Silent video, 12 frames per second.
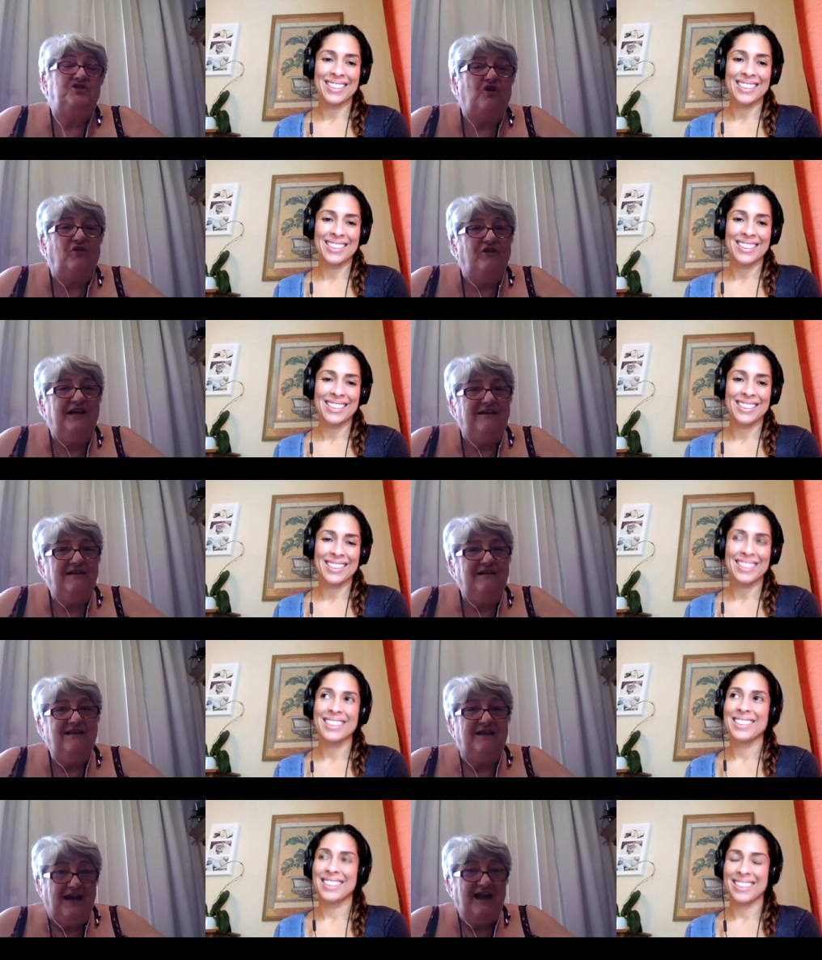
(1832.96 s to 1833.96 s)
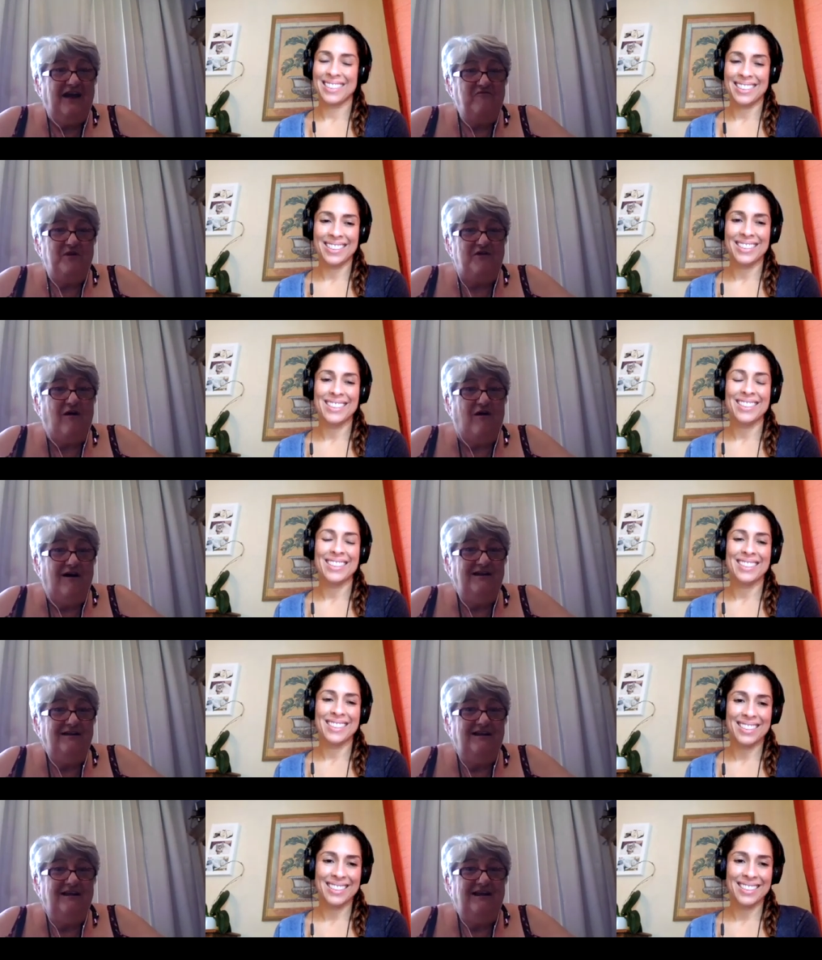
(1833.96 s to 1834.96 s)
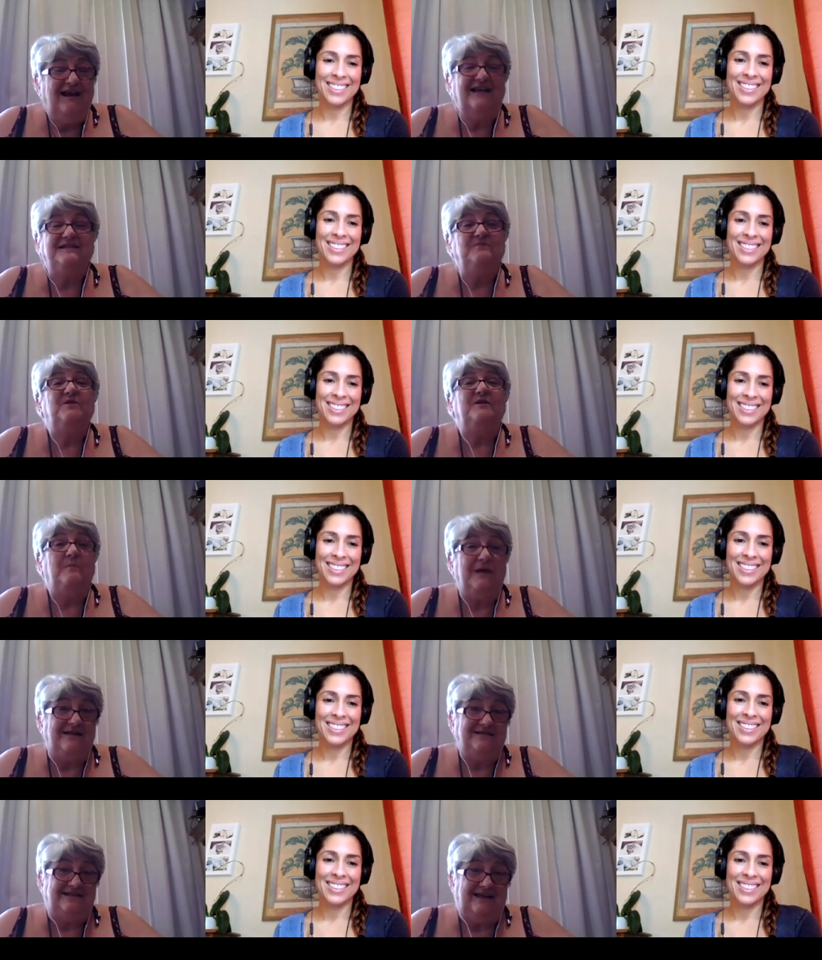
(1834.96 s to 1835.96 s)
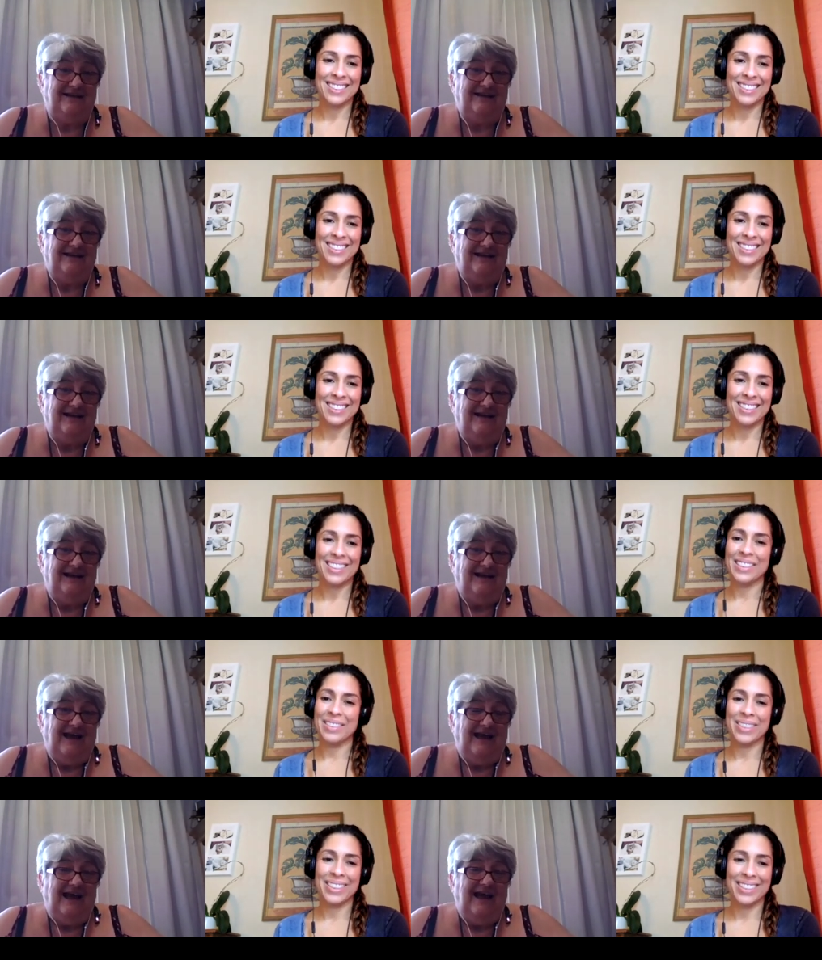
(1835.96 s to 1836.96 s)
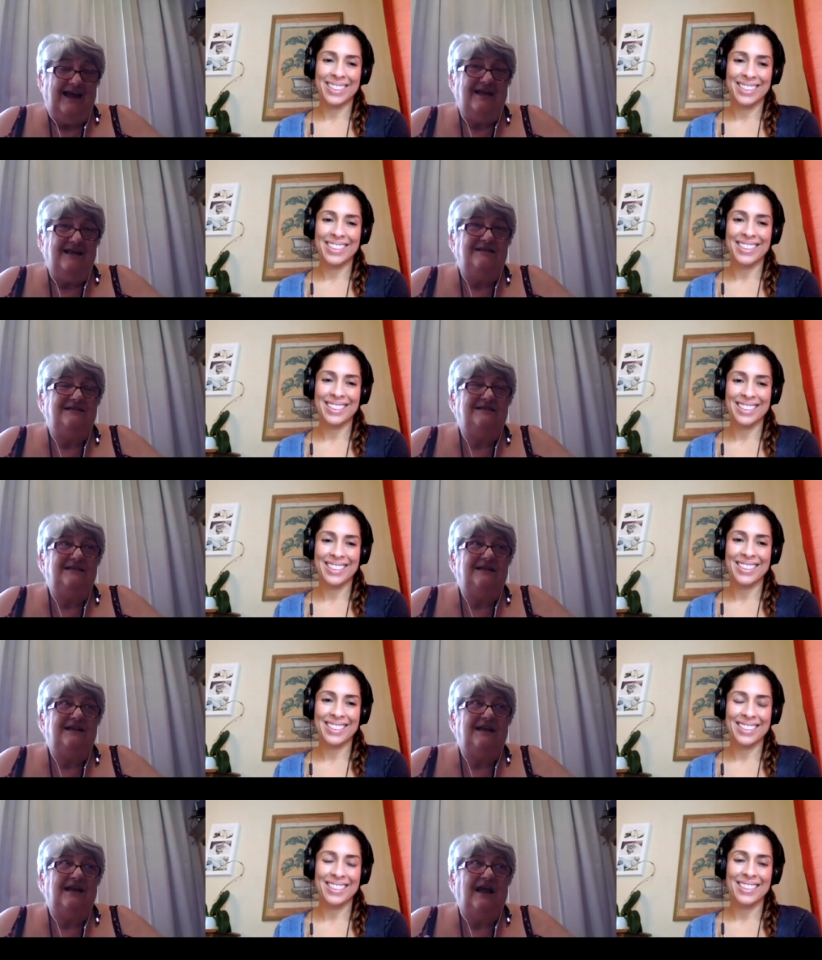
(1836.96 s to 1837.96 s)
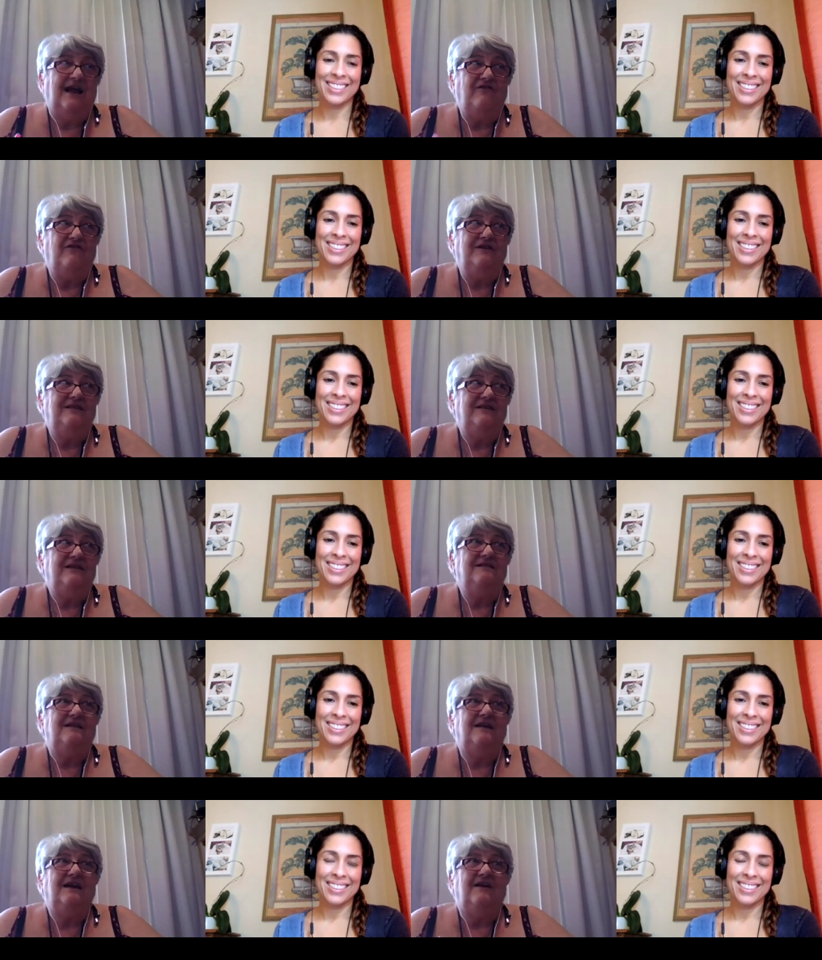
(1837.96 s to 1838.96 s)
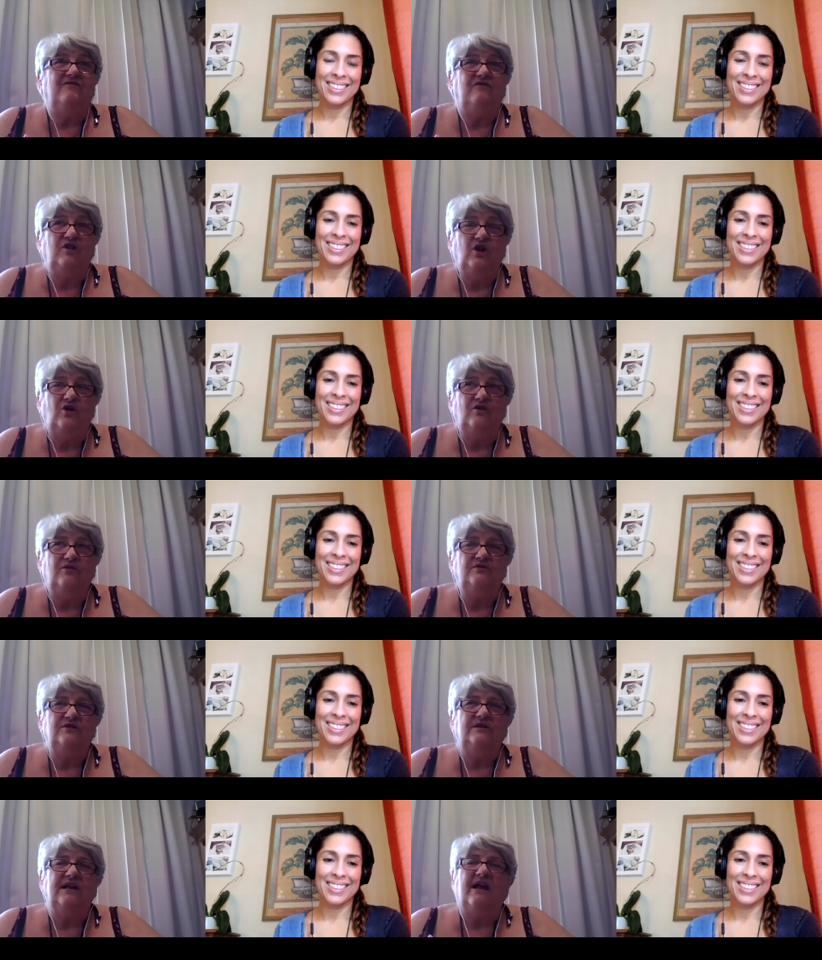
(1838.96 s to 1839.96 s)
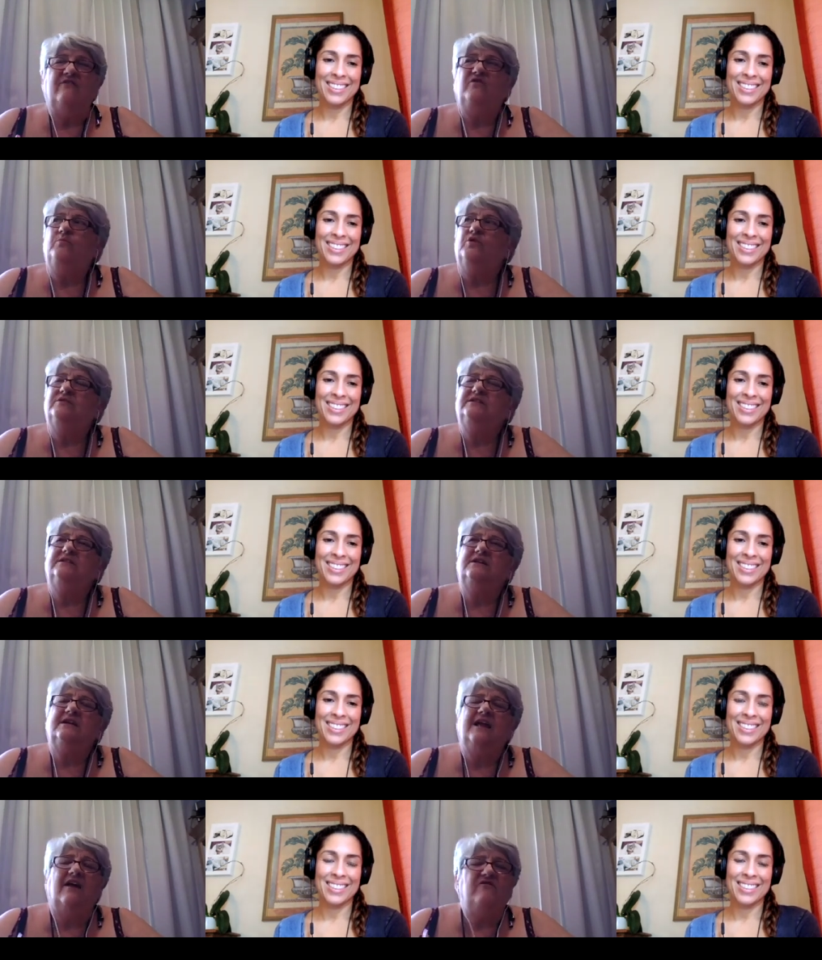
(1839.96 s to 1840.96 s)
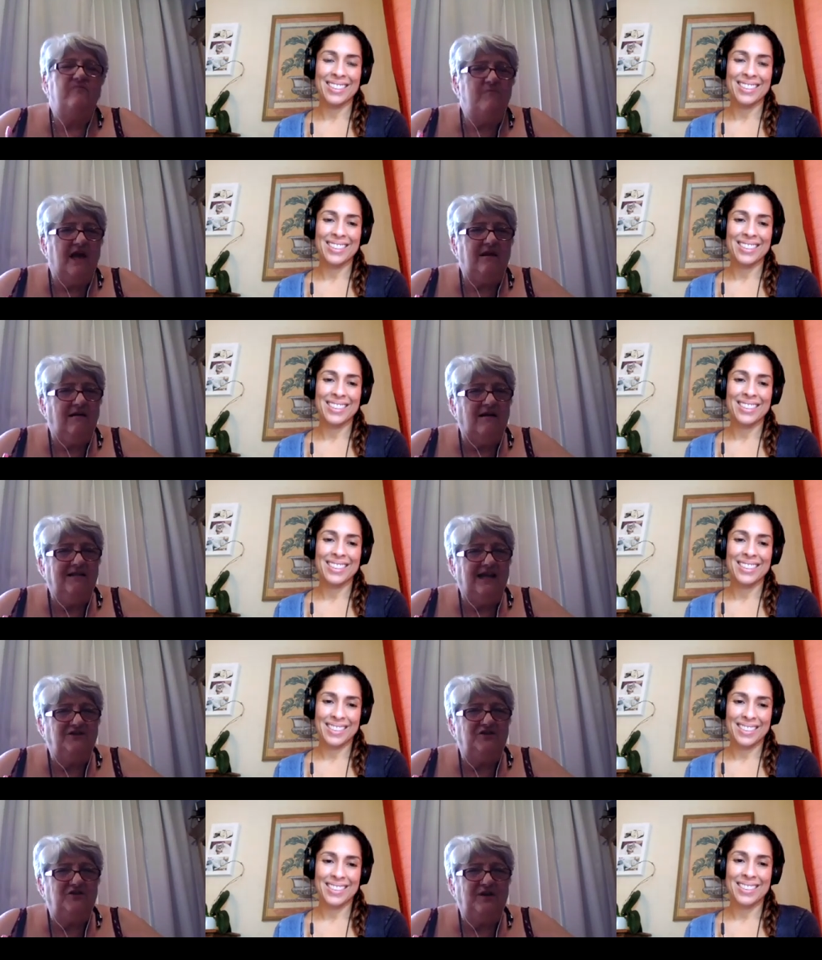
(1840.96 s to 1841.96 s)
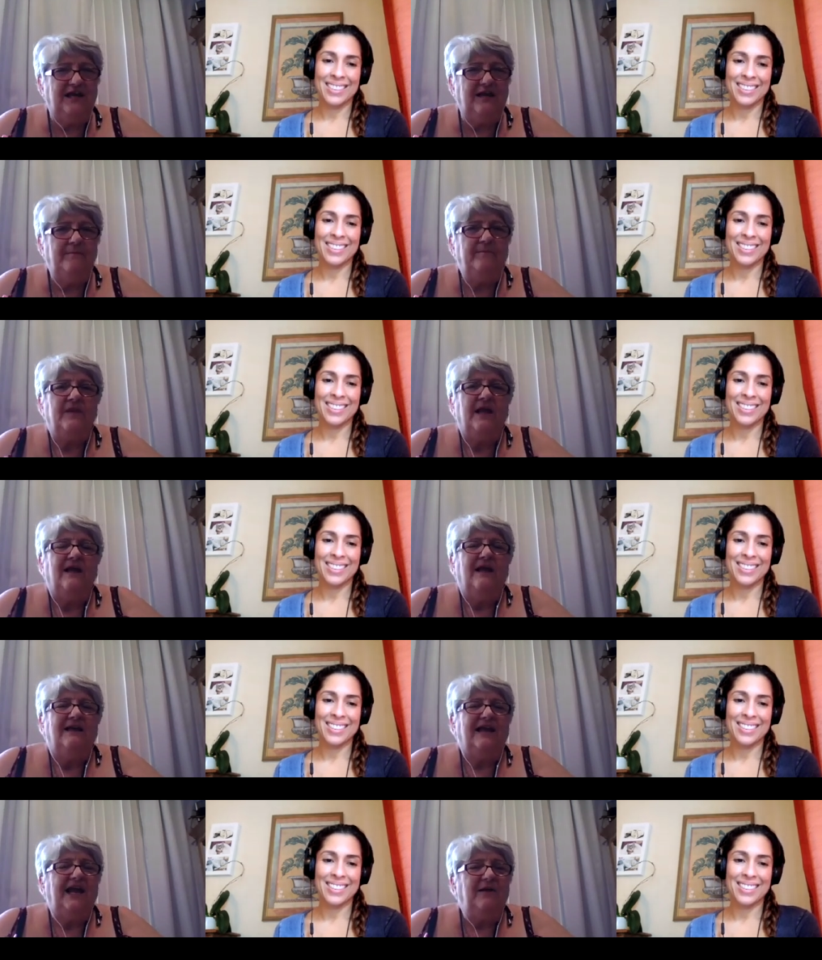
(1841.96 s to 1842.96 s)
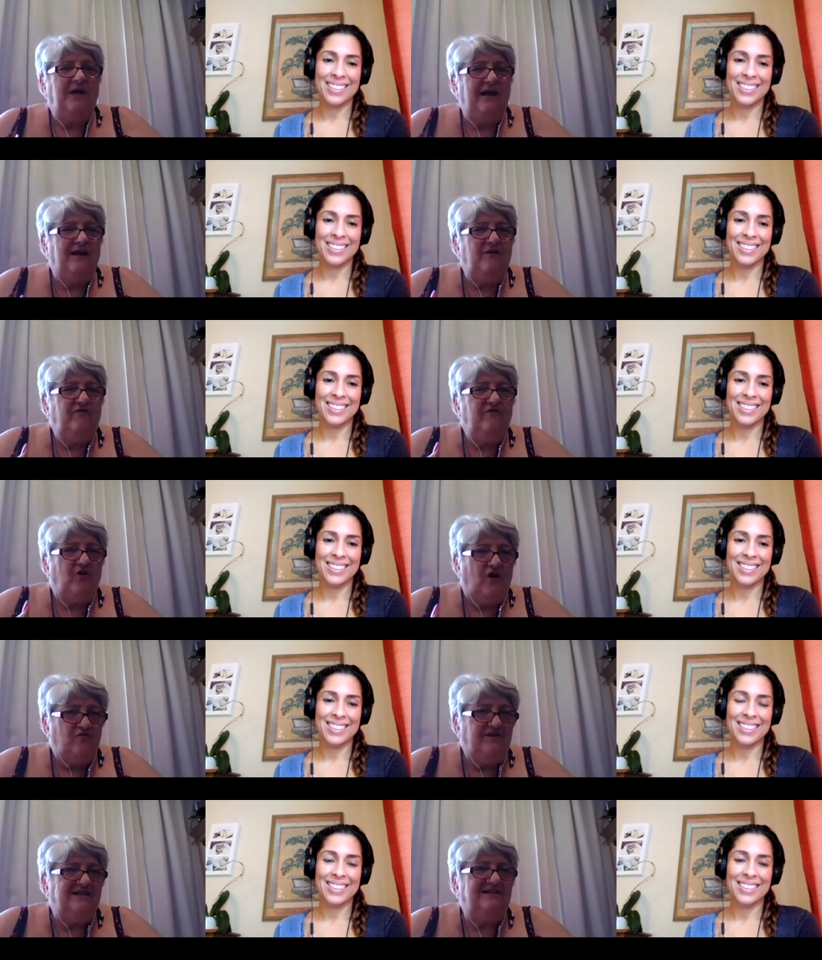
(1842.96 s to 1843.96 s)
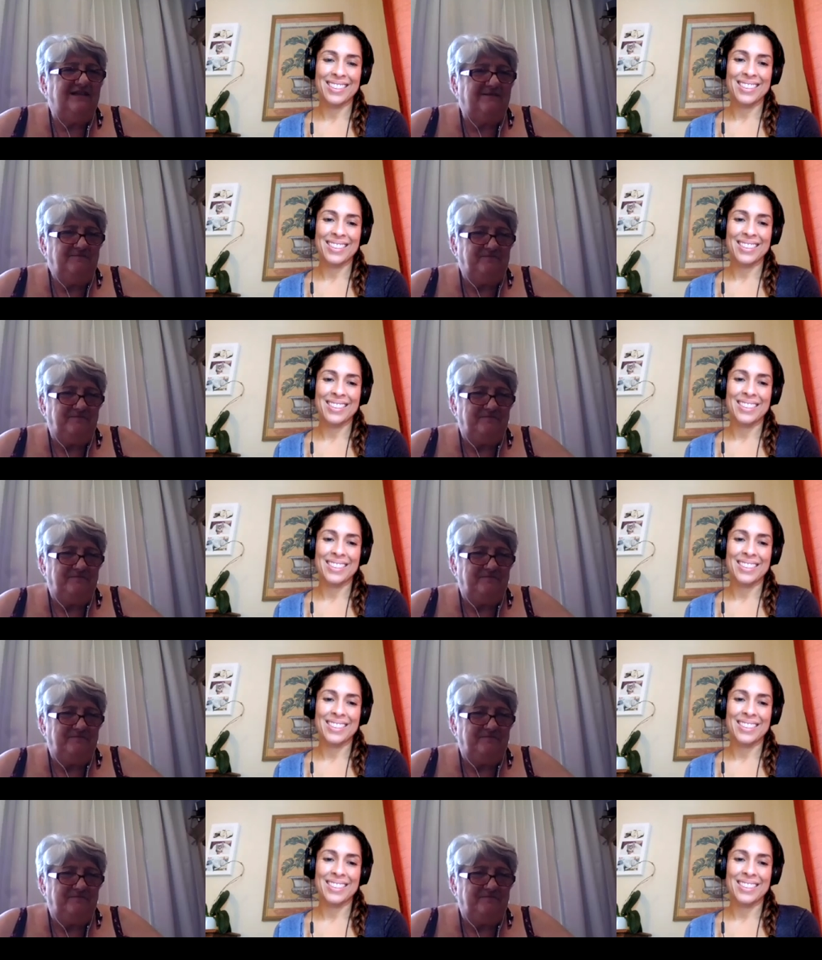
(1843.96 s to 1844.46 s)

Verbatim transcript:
Speaker 1: journey that I have been on has been amazing, and everything that I have learned and every person that I have met on that journey came in for a reason.